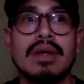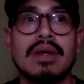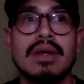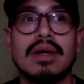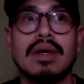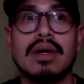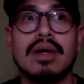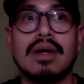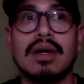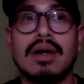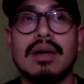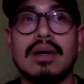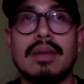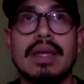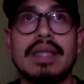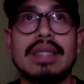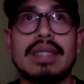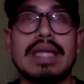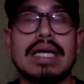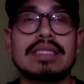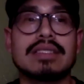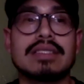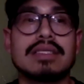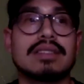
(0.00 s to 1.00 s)
And
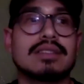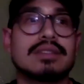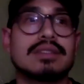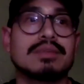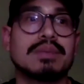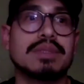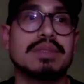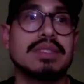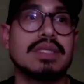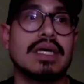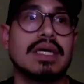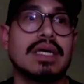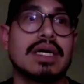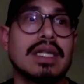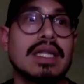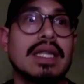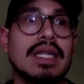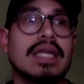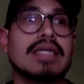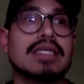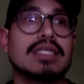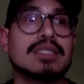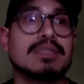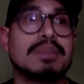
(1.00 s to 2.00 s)
that's a clinic
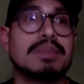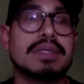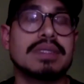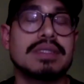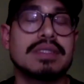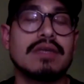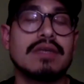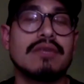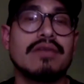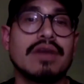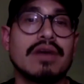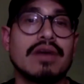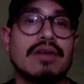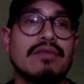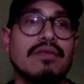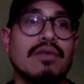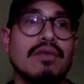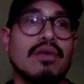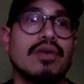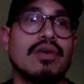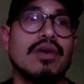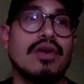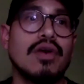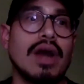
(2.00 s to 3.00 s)
specific for
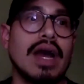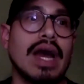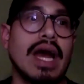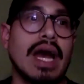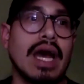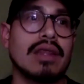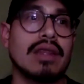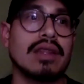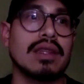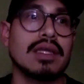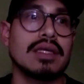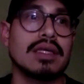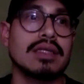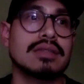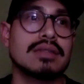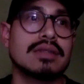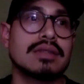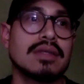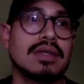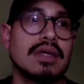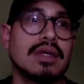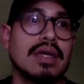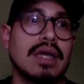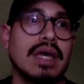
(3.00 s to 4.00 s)
your athletes.
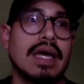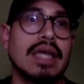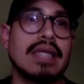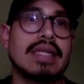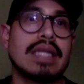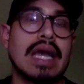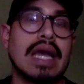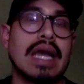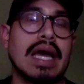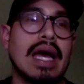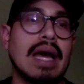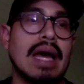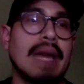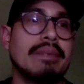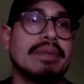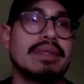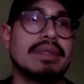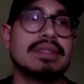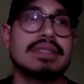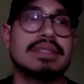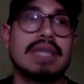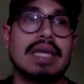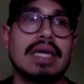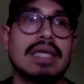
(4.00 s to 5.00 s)
And that happens
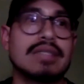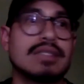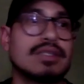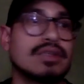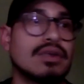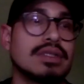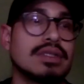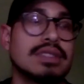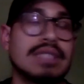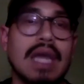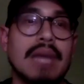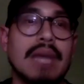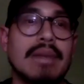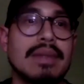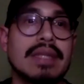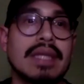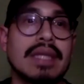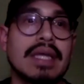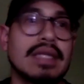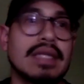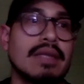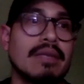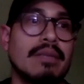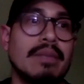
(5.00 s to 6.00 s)
at a certain time of day. It
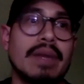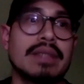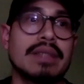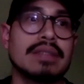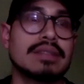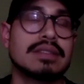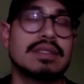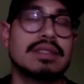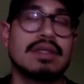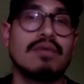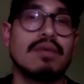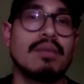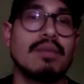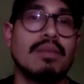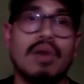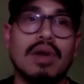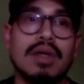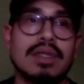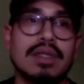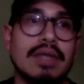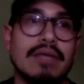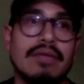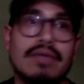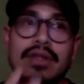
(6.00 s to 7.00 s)
depends. Different programs
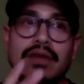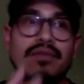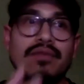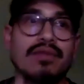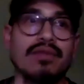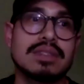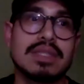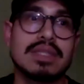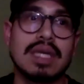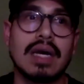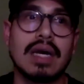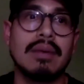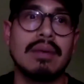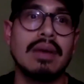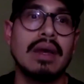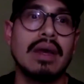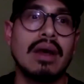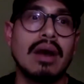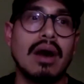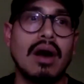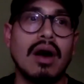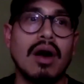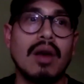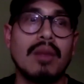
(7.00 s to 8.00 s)
have a different time.
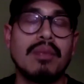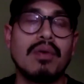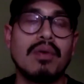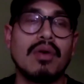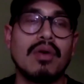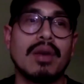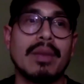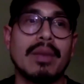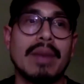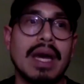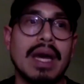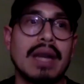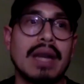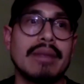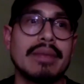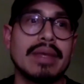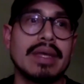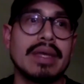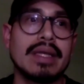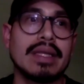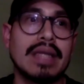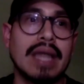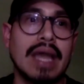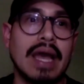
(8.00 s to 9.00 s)
Our program had them in
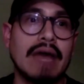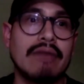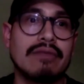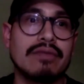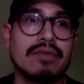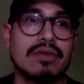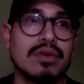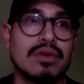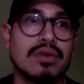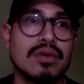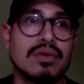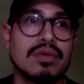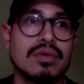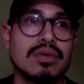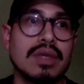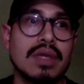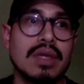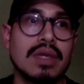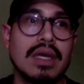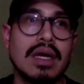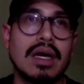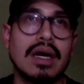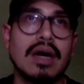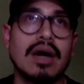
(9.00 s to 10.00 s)
the afternoon,
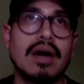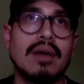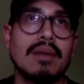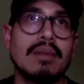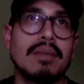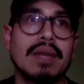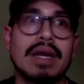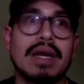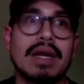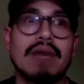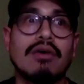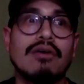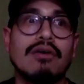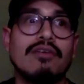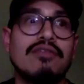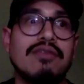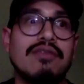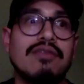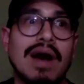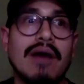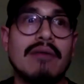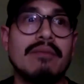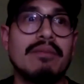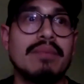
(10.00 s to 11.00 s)
like around
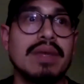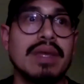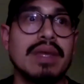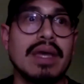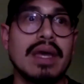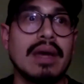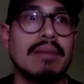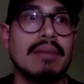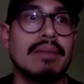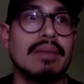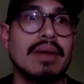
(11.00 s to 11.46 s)
5 p.m.